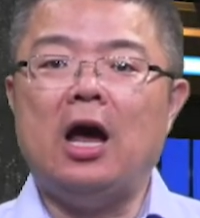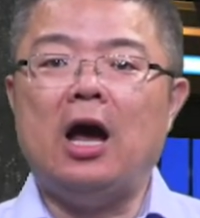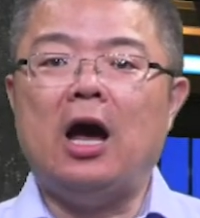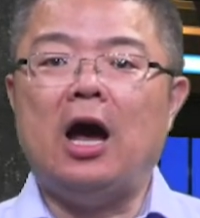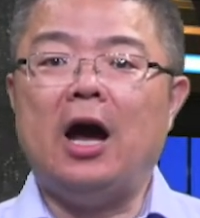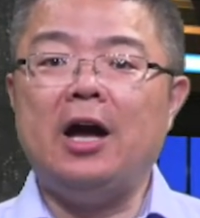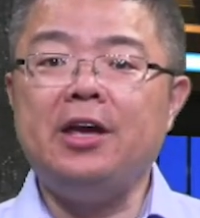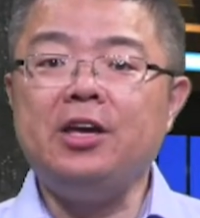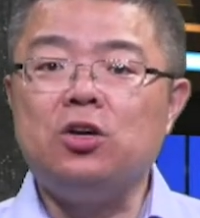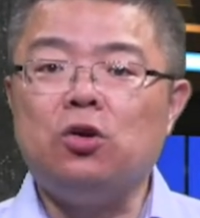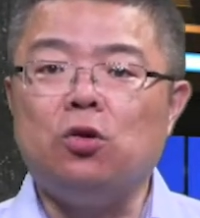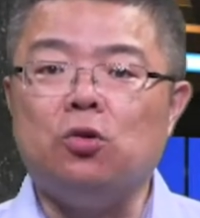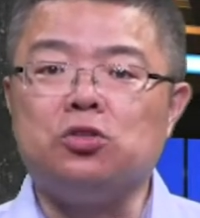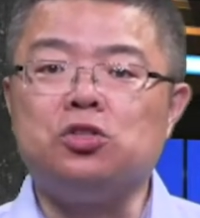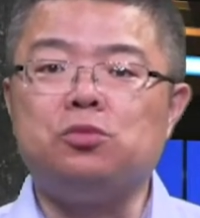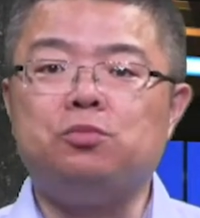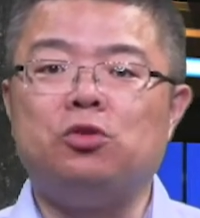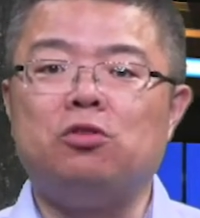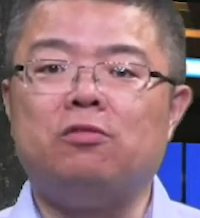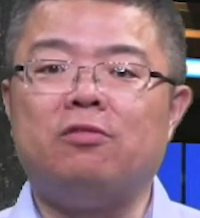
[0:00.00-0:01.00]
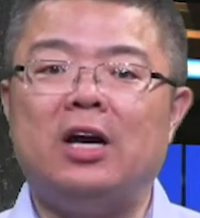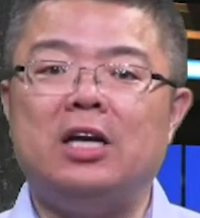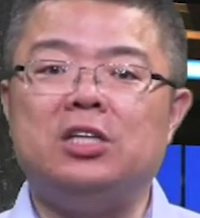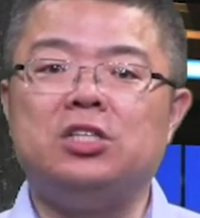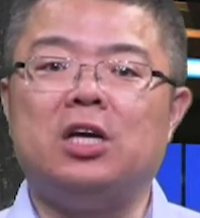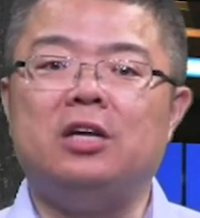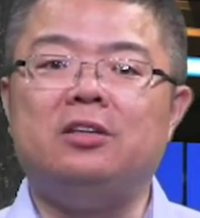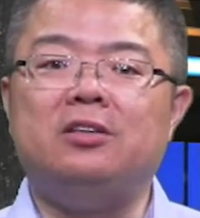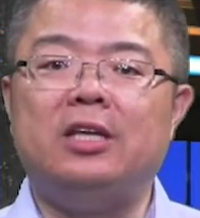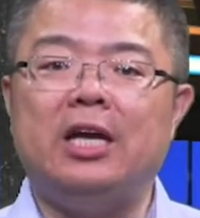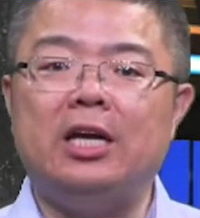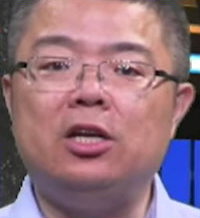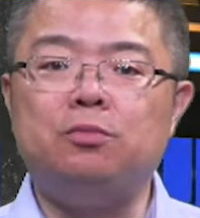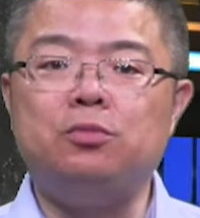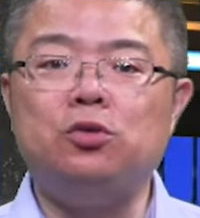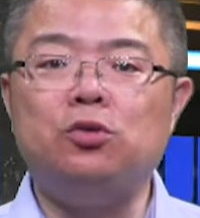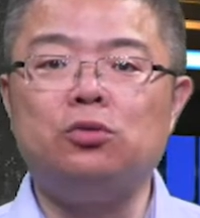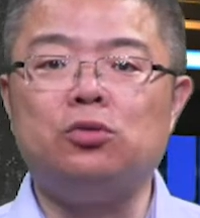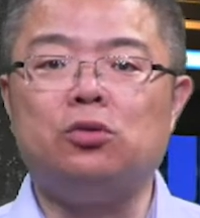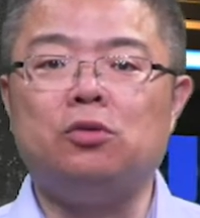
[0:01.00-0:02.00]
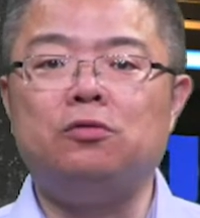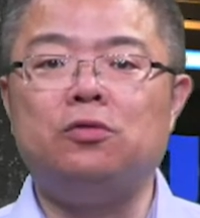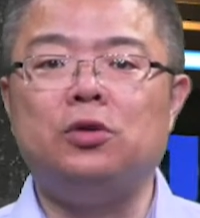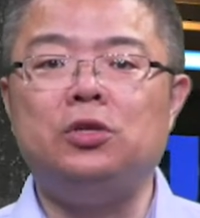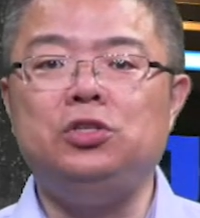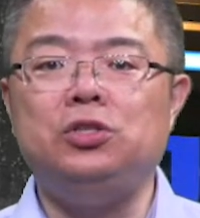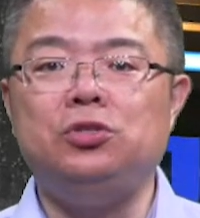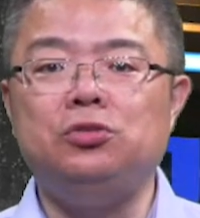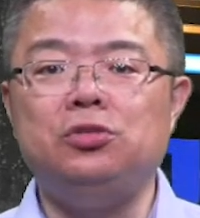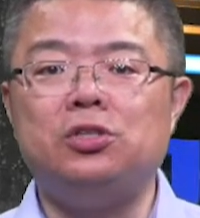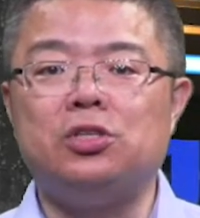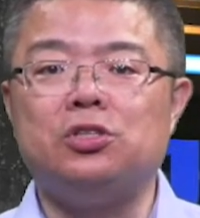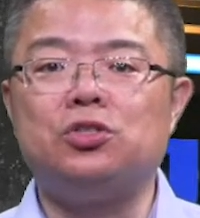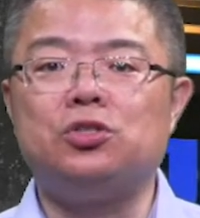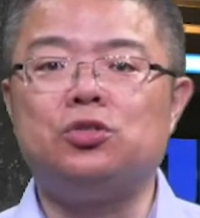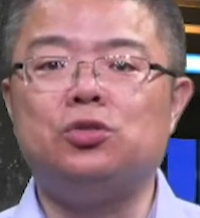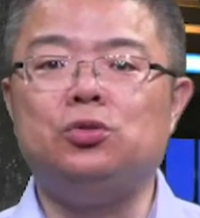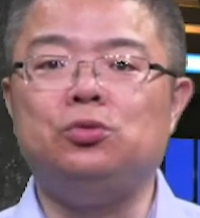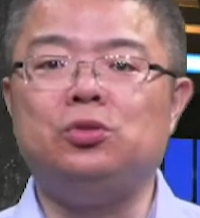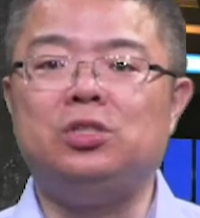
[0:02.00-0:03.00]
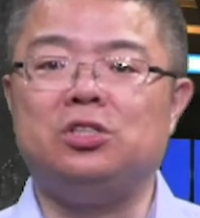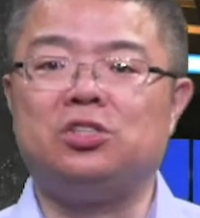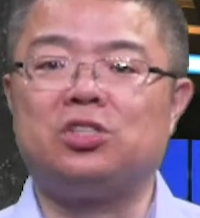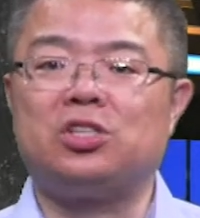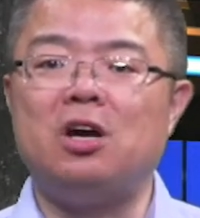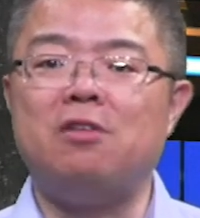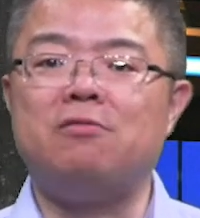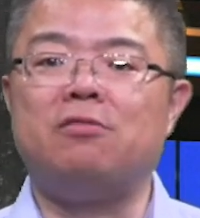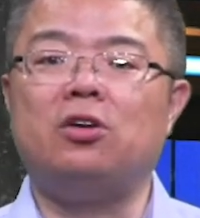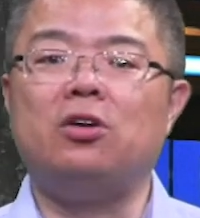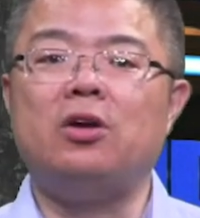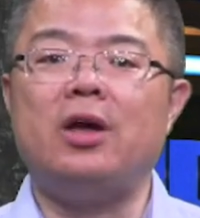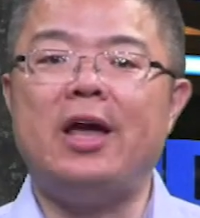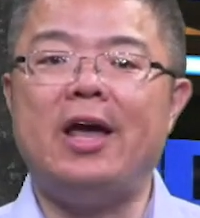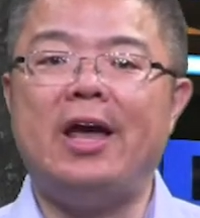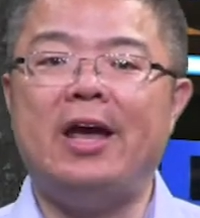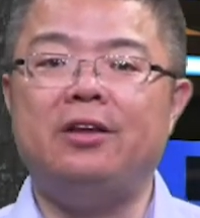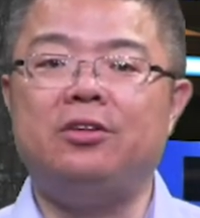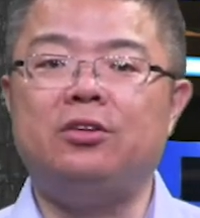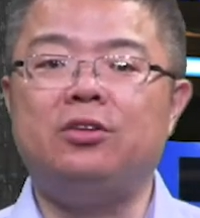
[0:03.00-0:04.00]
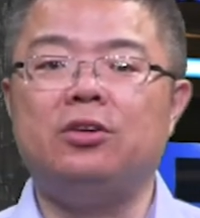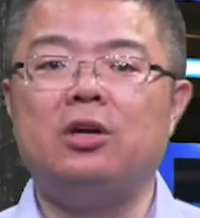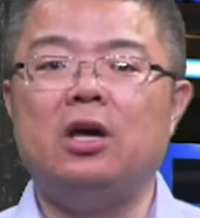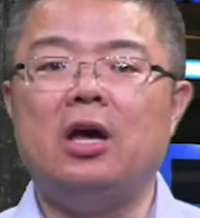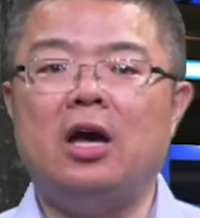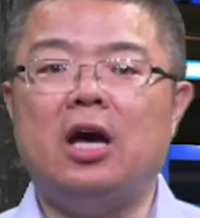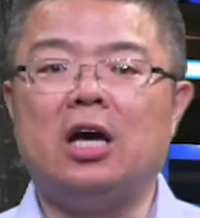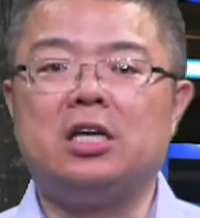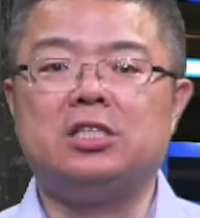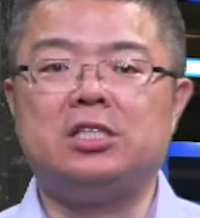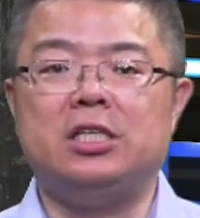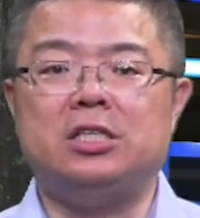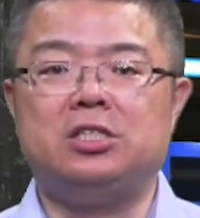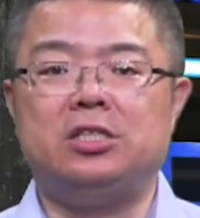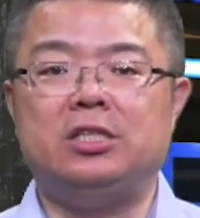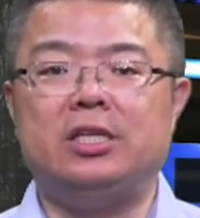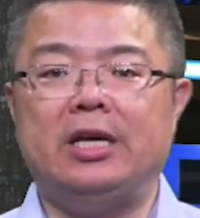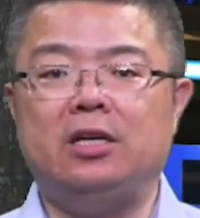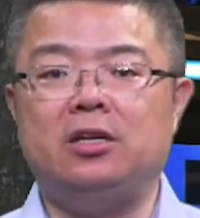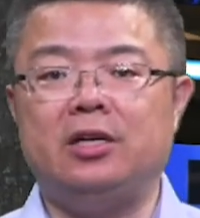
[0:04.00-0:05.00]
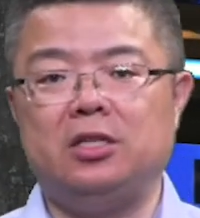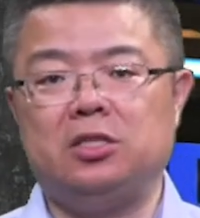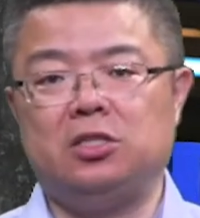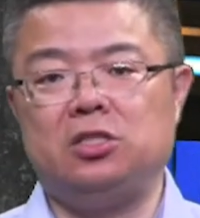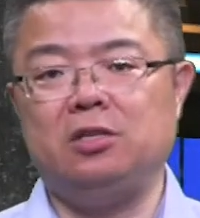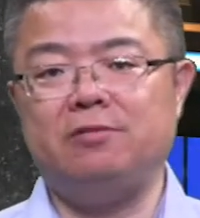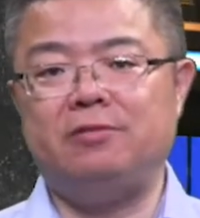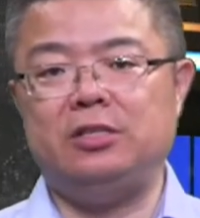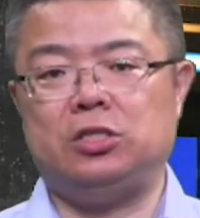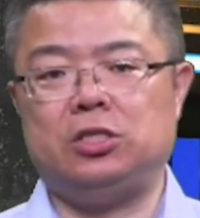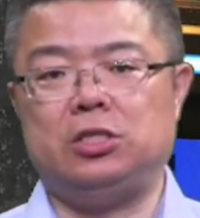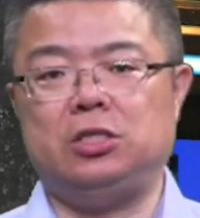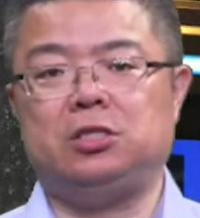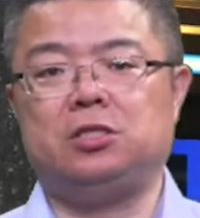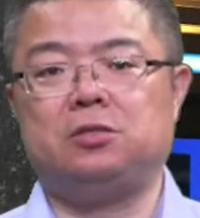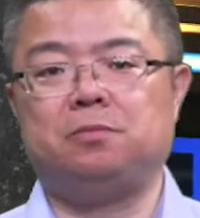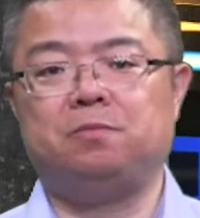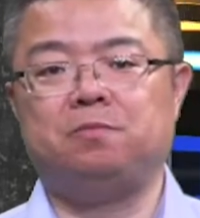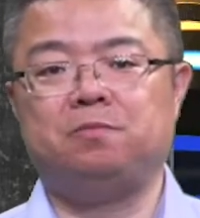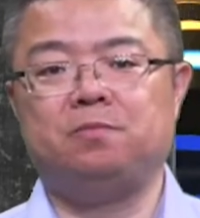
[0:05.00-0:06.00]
ICOS provides a data portal for users to discover and access data and services.